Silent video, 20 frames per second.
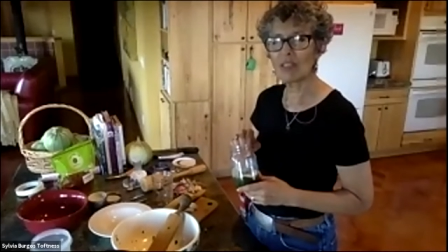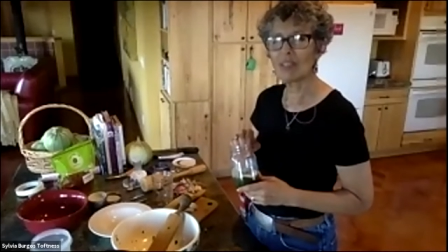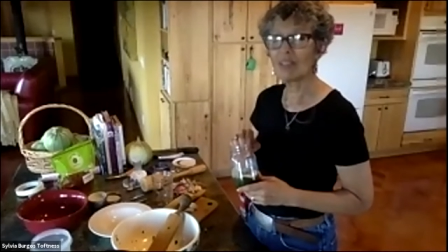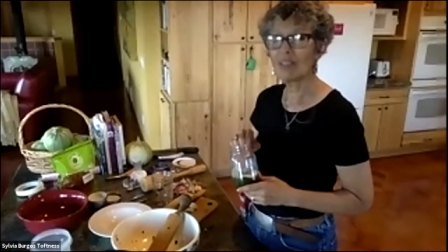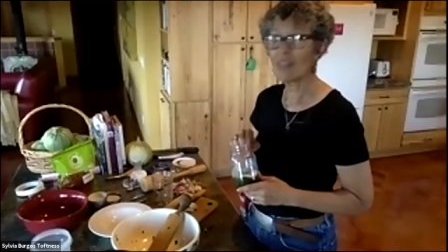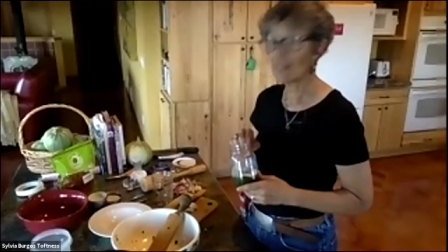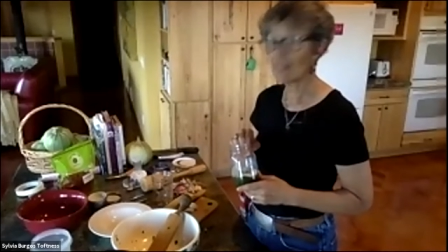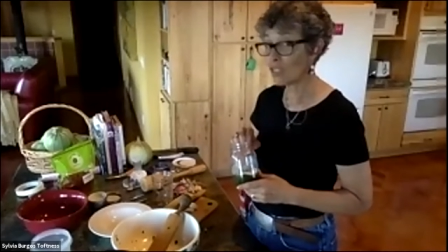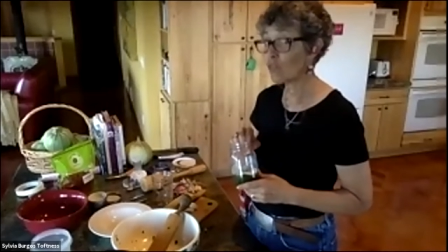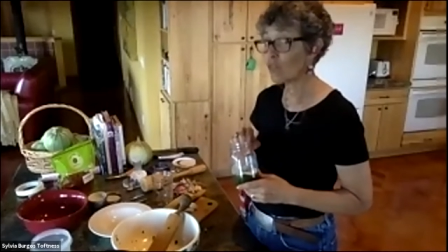
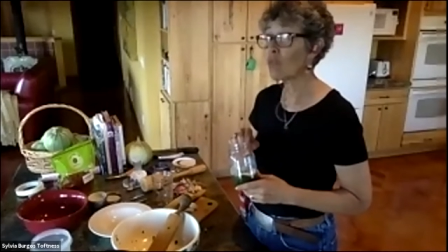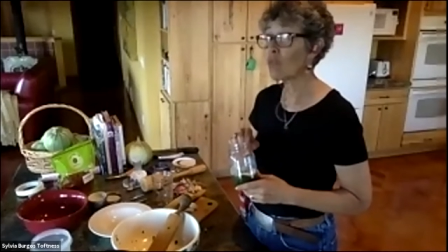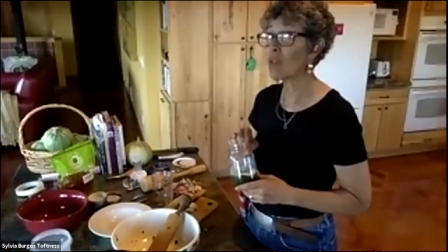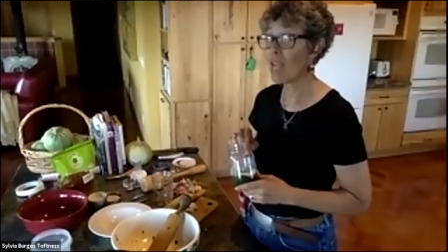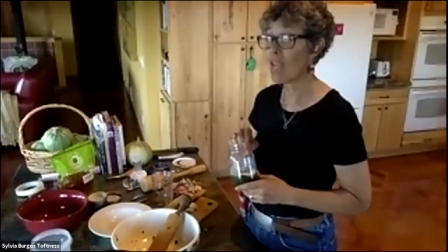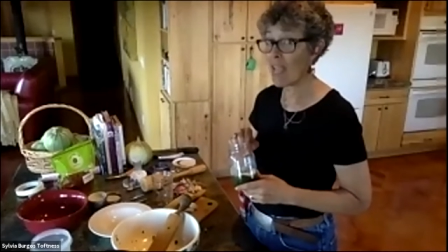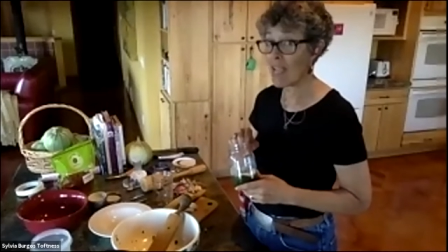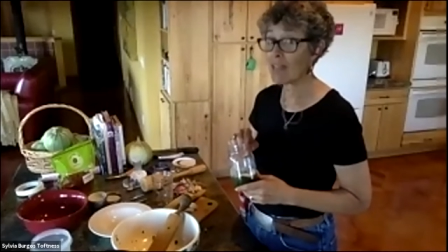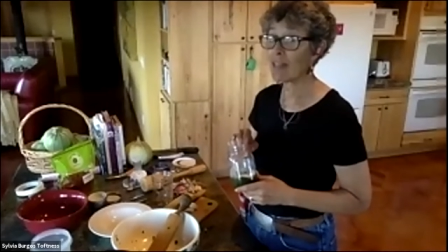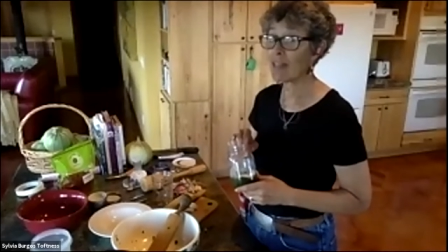Yes, from
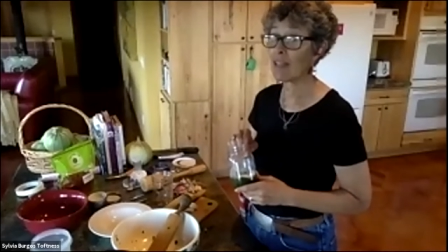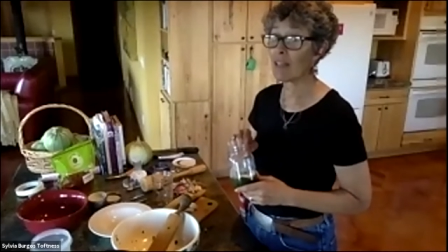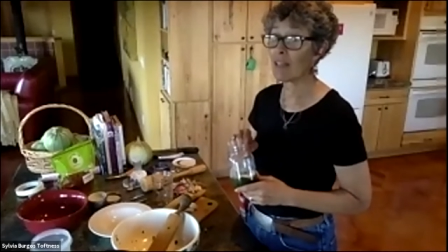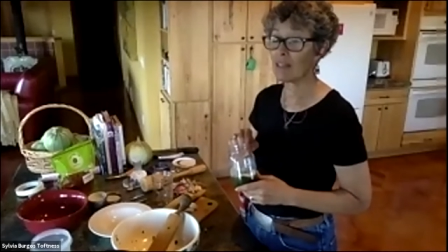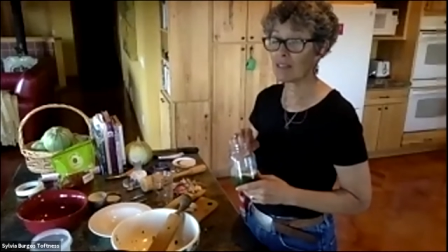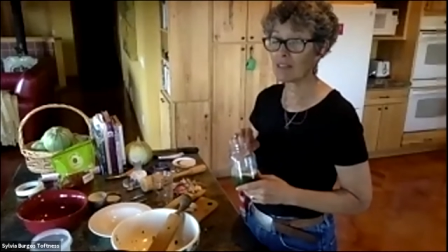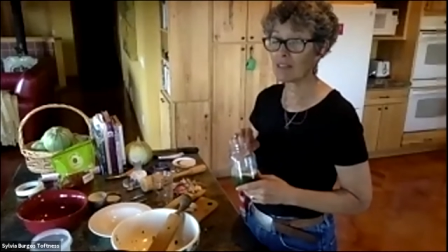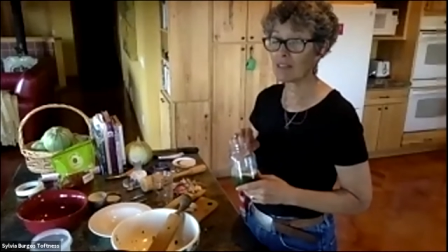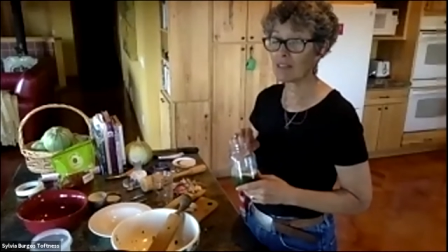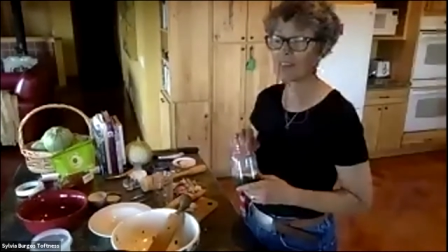canning,
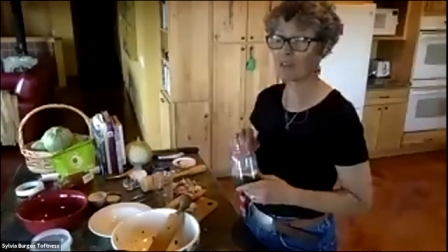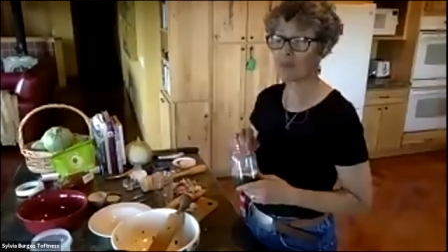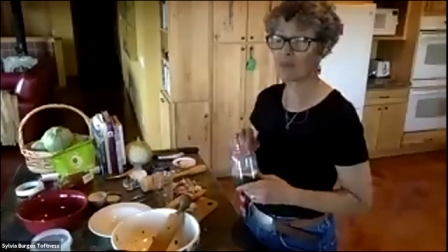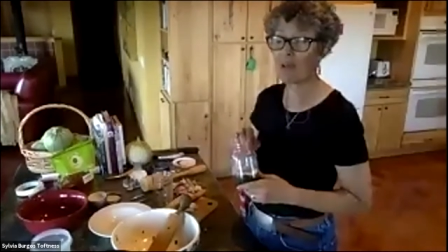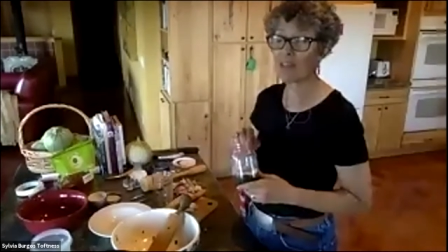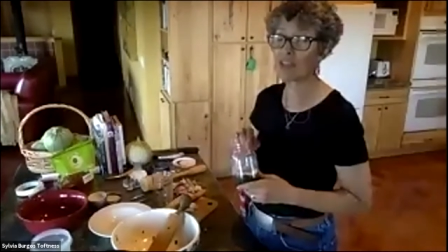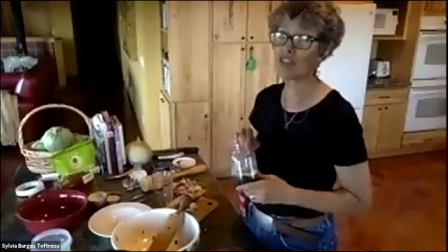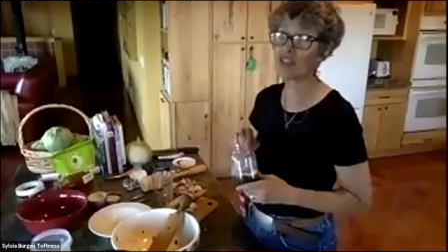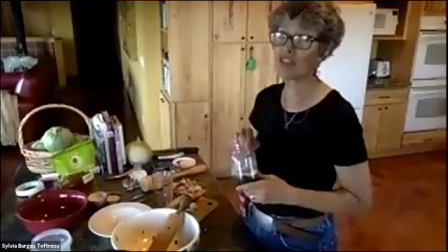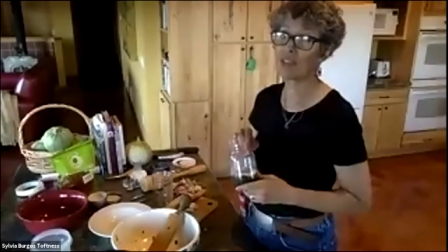because
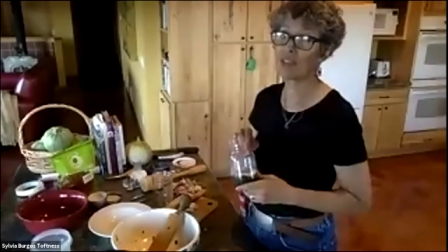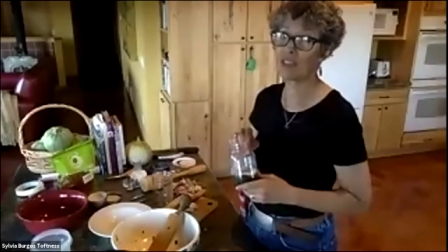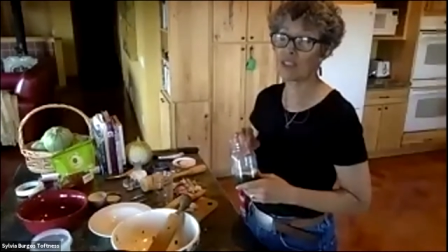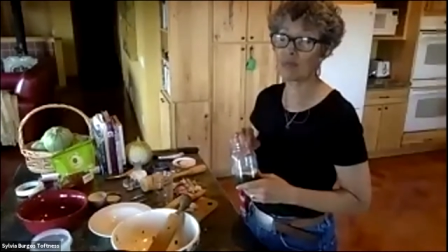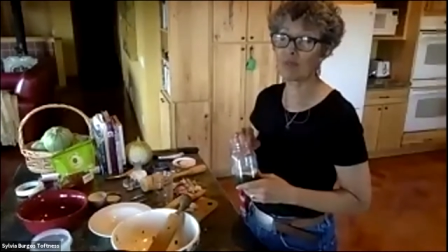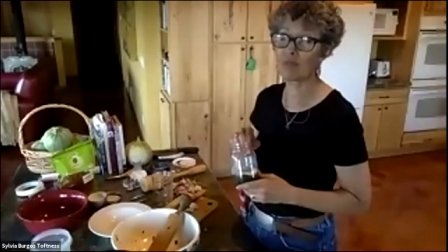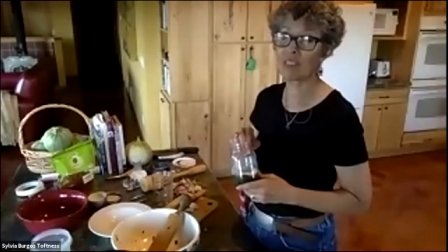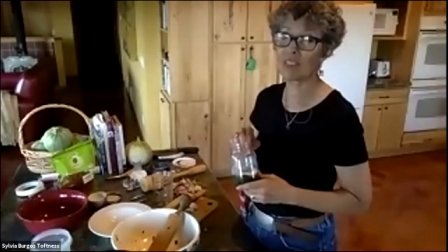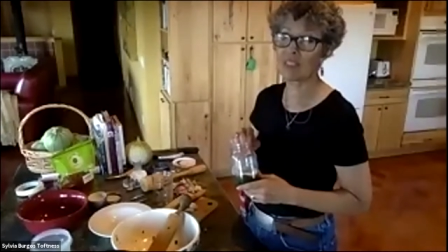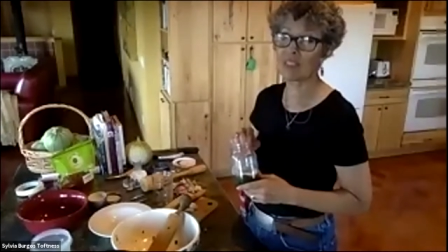
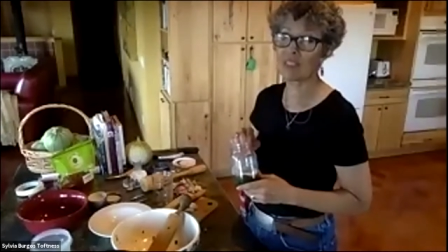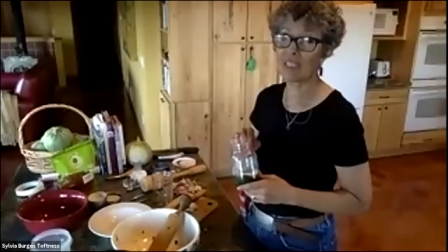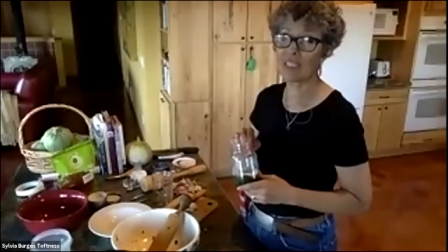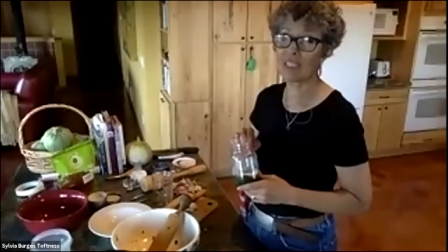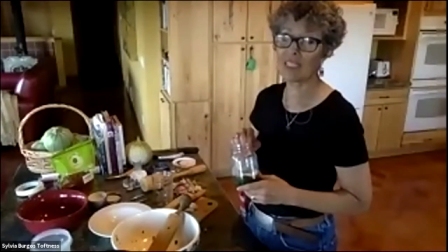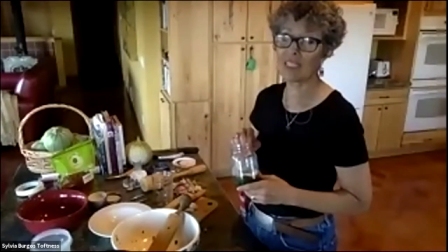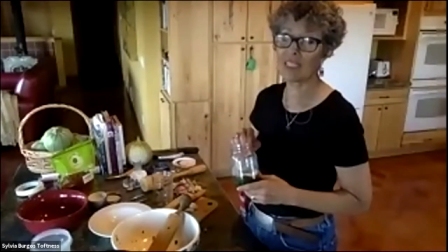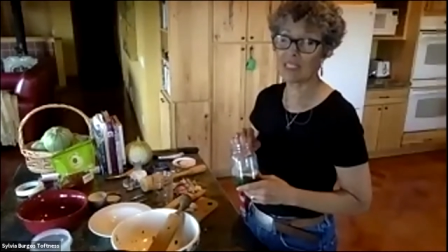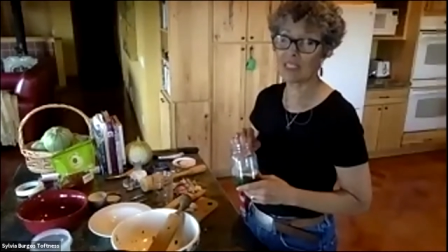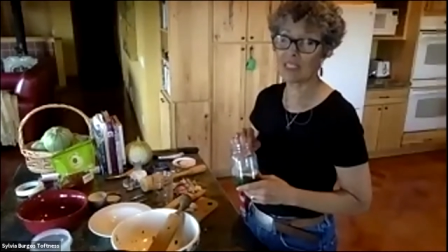botulism is the thing
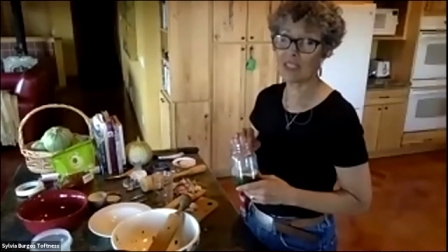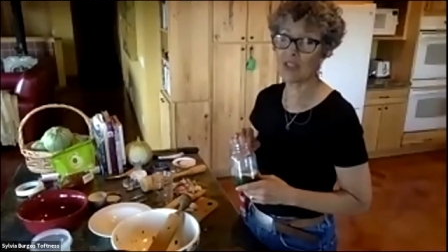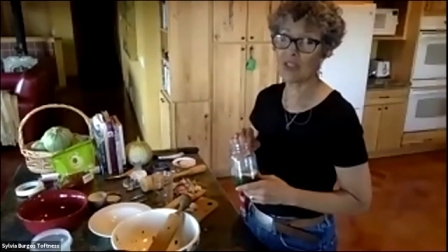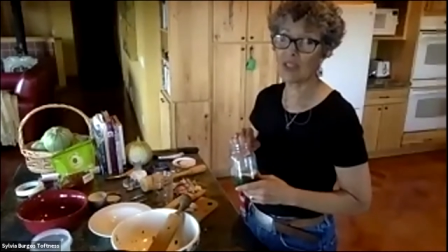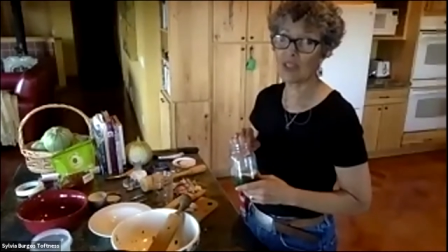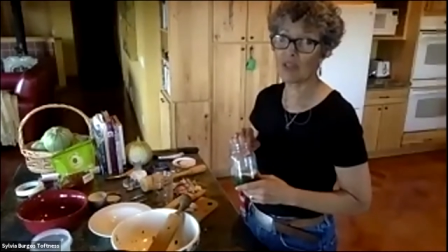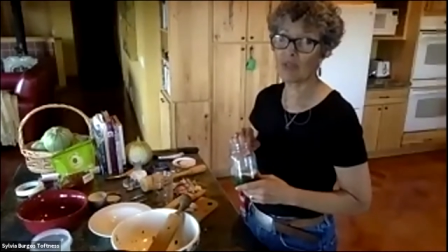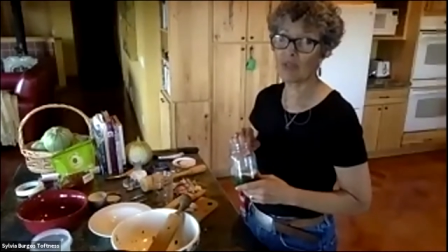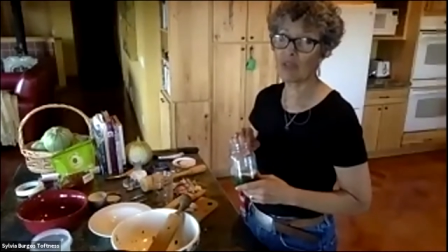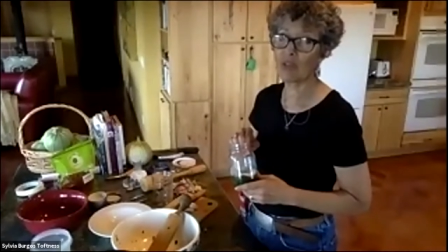that gets you
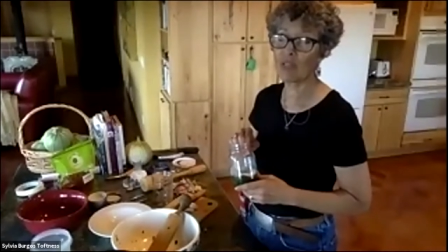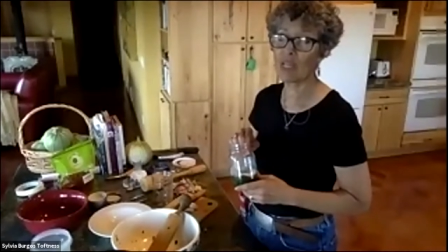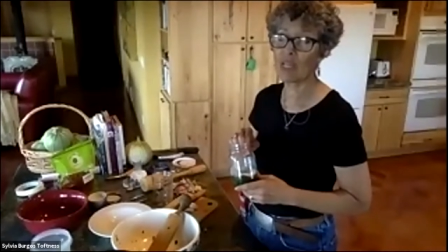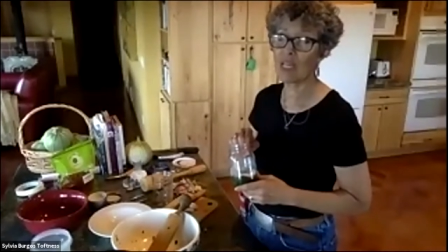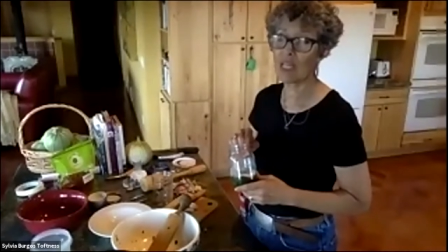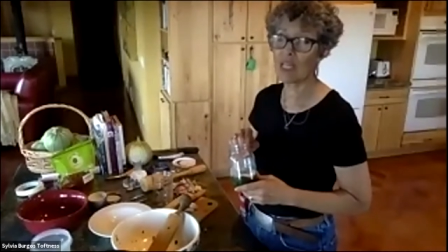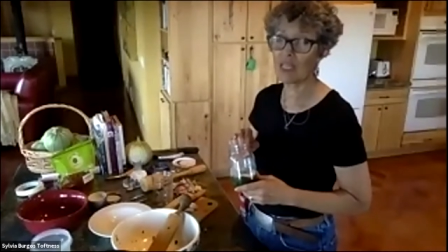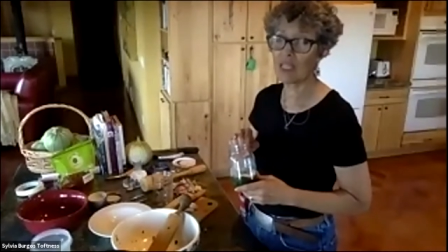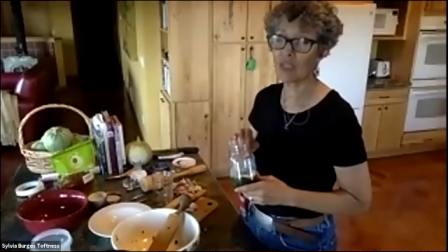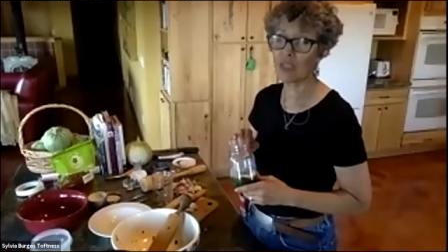there if you don't
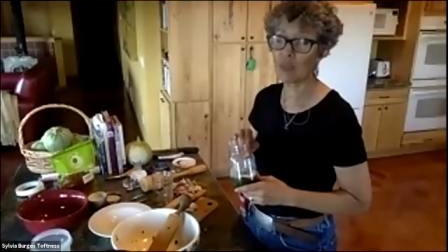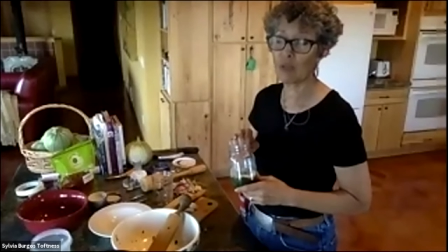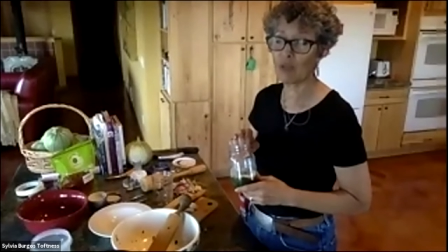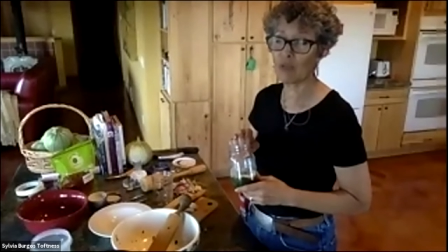can things